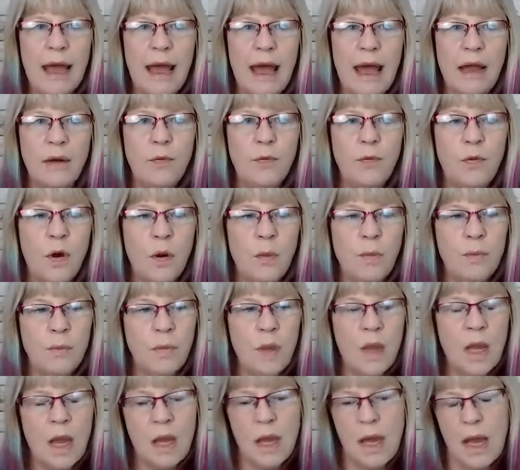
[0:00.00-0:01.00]
and from
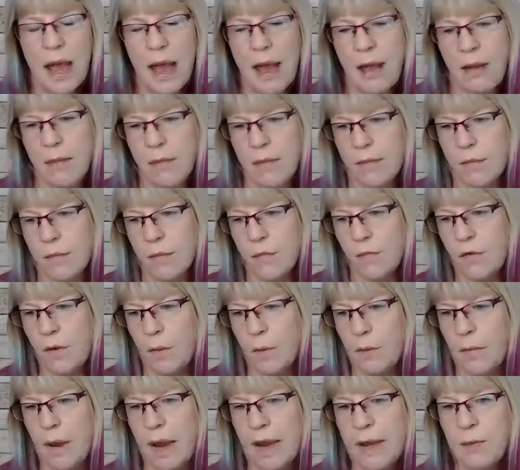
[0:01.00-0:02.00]

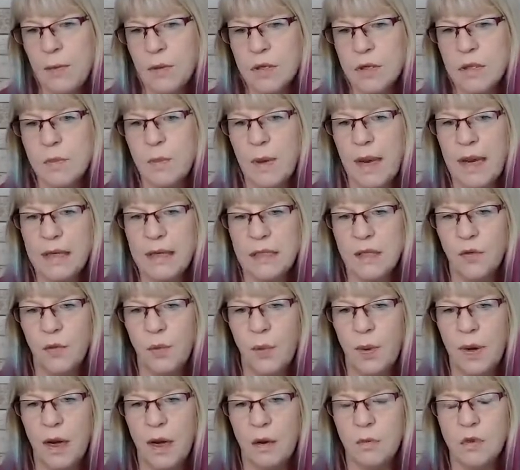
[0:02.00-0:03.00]
my perspective,
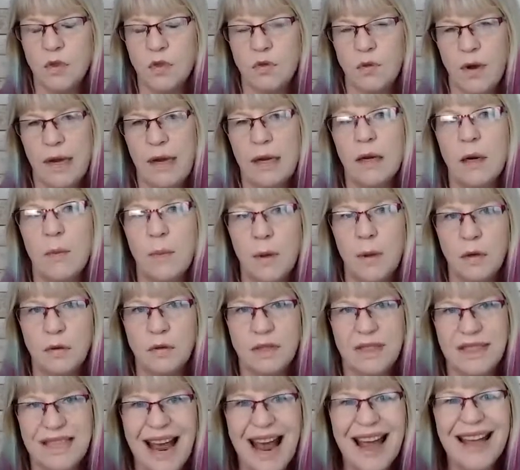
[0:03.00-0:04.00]
when I was writing about
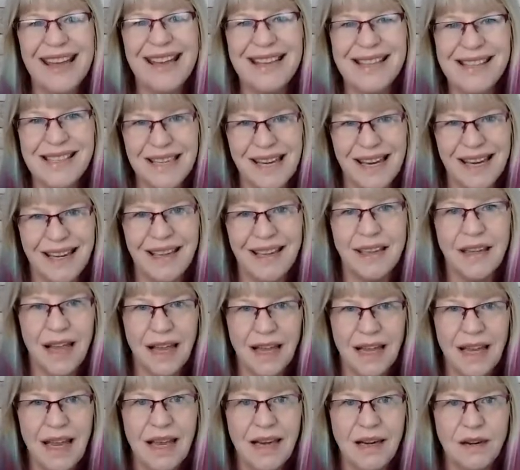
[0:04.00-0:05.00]
dieting,
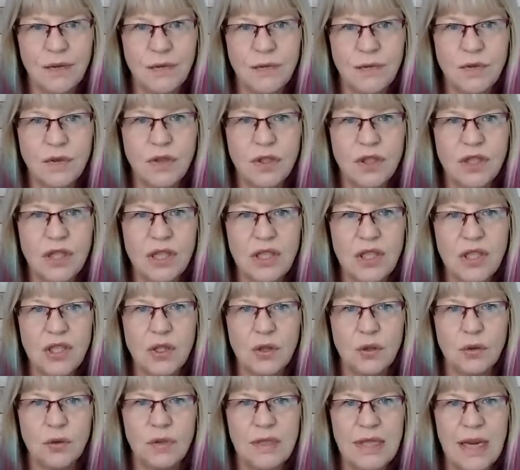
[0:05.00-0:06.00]
that kind of
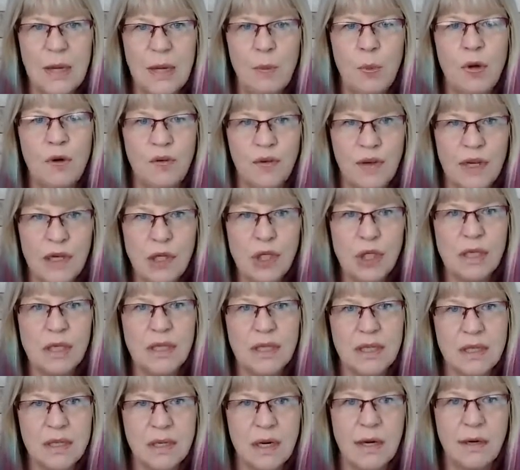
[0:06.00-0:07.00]
traditional deprivation
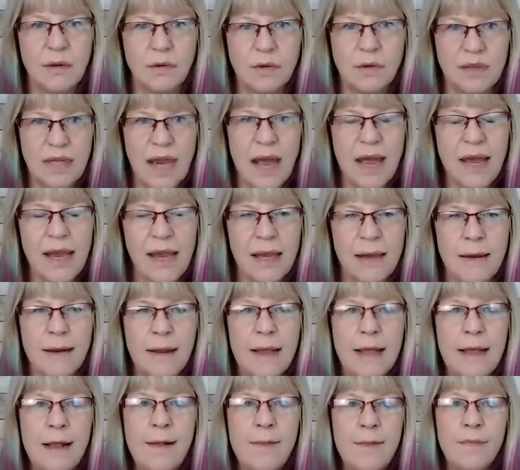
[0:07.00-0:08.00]
style diet,
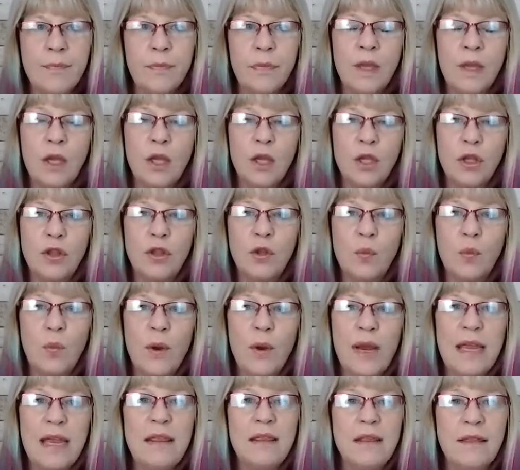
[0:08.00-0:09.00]
the
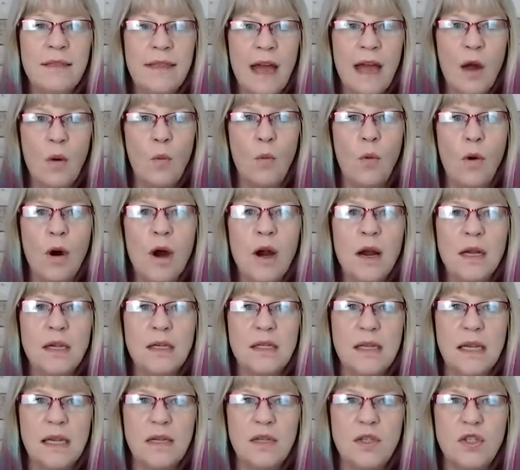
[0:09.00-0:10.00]
way that
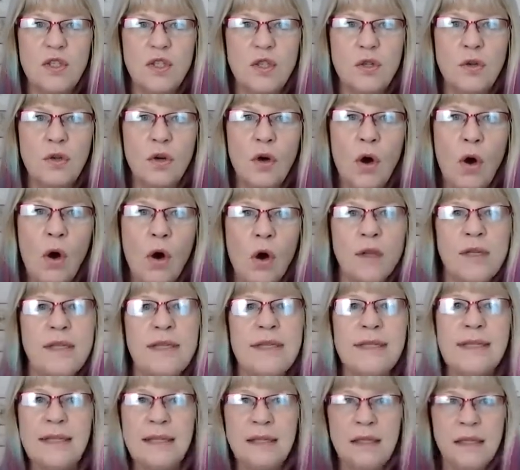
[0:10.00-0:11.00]
works is to
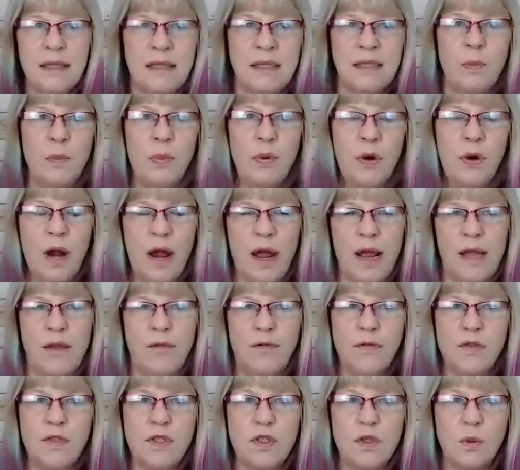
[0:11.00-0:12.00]
constantly deprive.
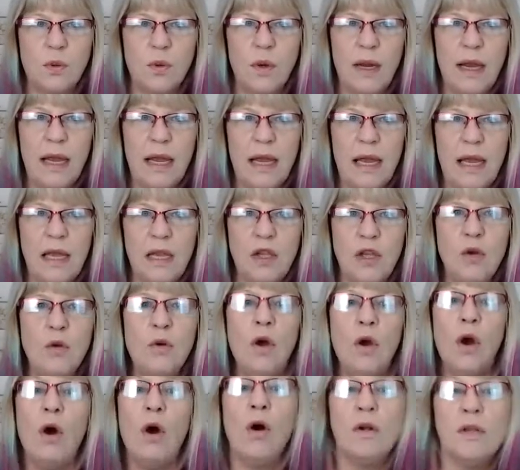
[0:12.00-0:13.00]
So you
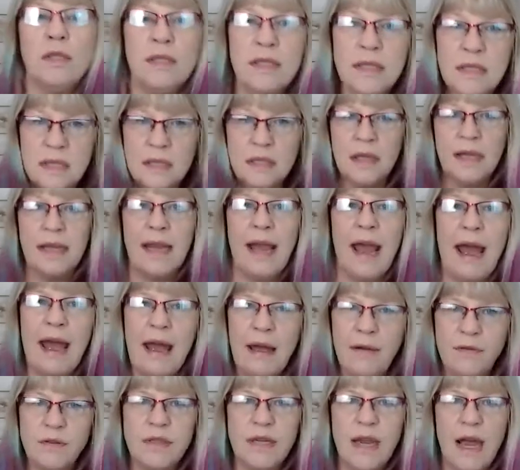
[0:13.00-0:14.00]
constantly
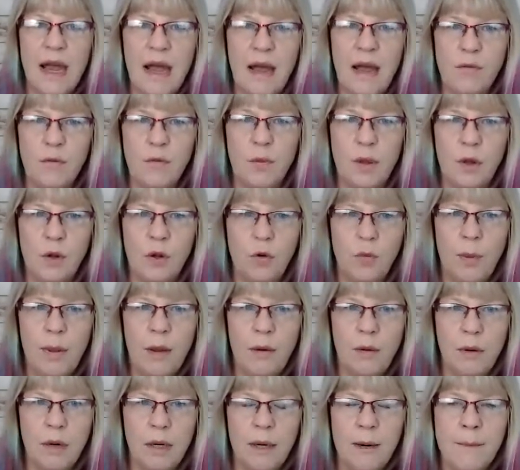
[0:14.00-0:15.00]
have to have
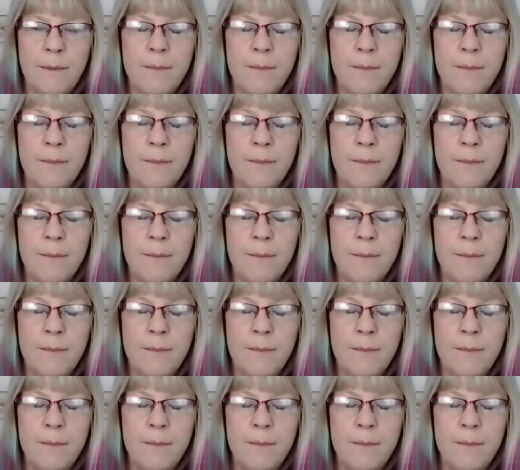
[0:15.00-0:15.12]
willpower.